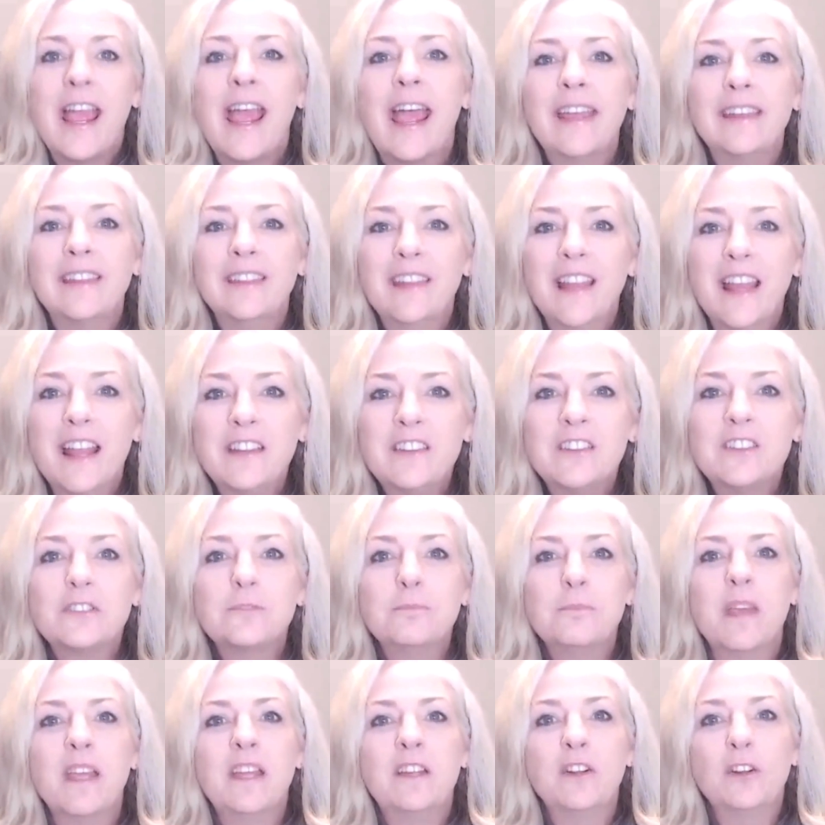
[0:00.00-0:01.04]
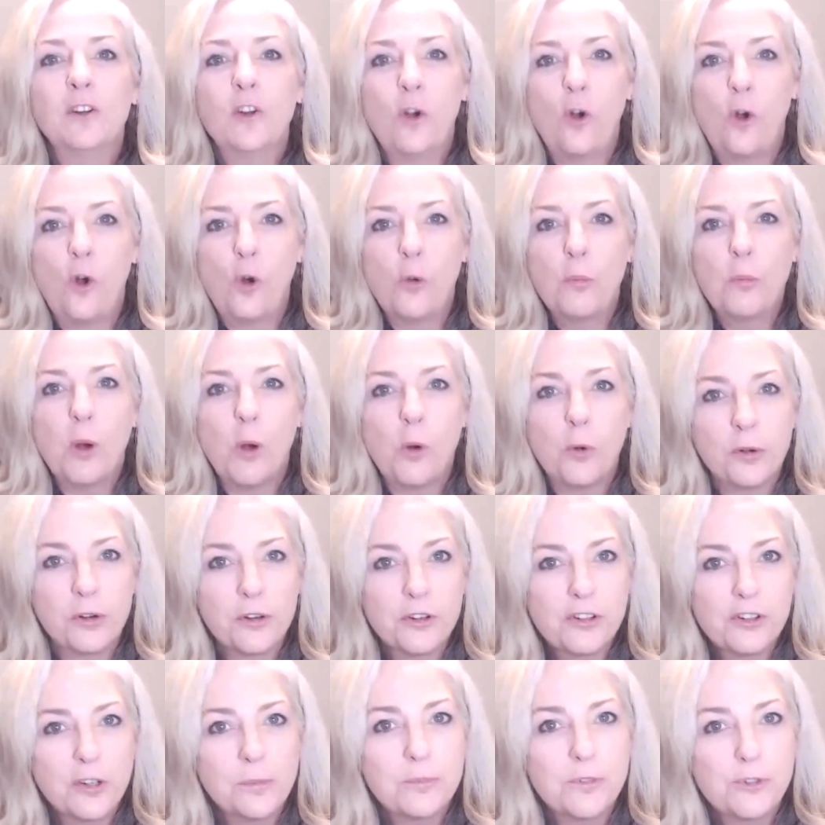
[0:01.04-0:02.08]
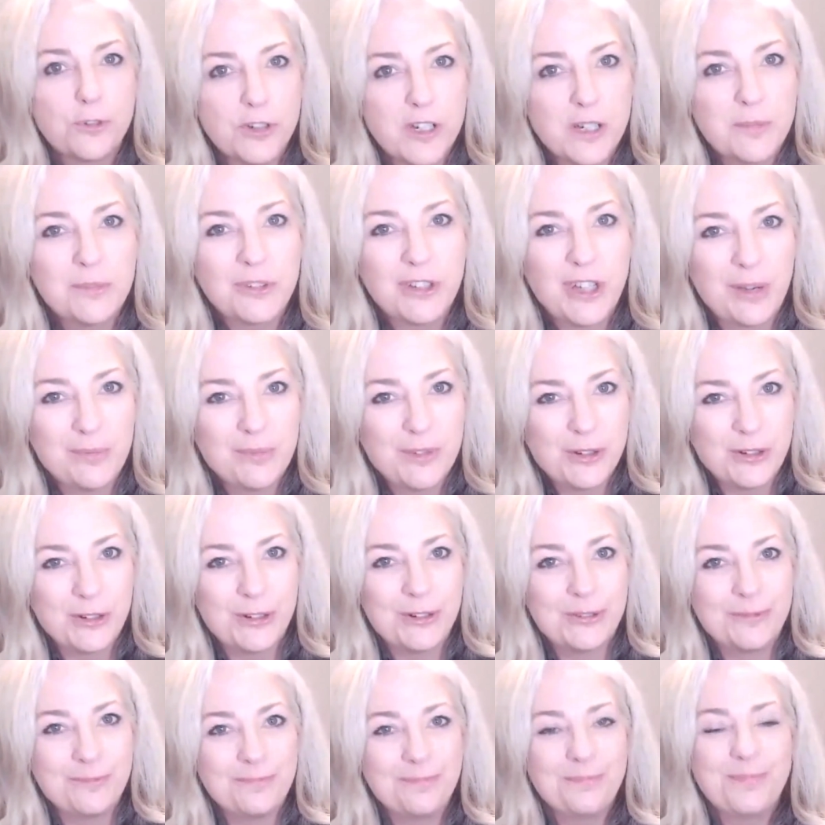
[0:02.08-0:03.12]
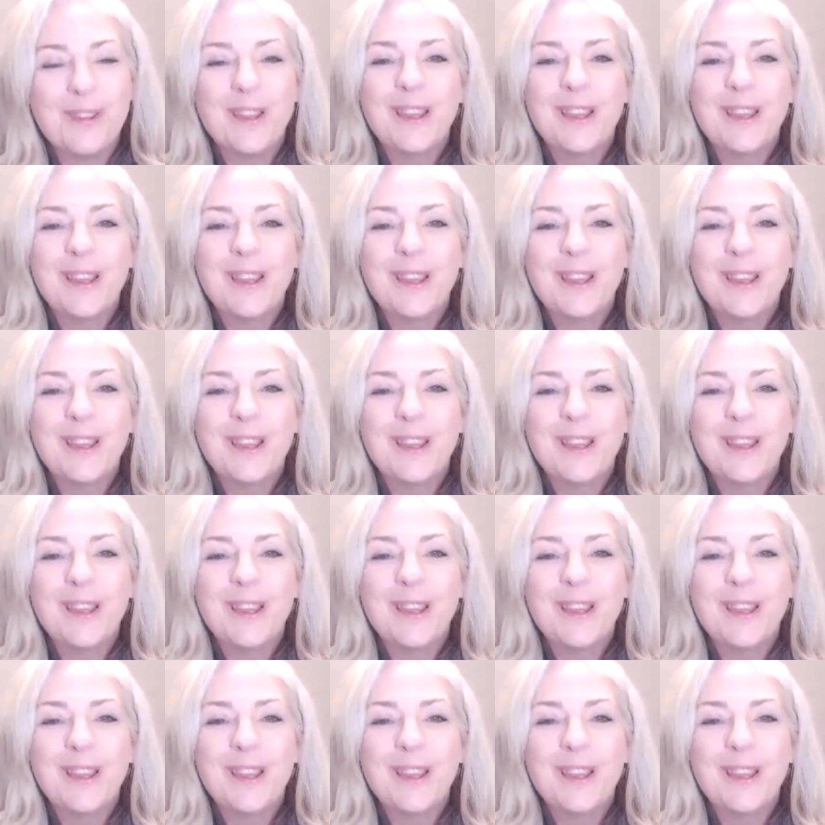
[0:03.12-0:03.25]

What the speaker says: and let's make your home ownership dreams come true.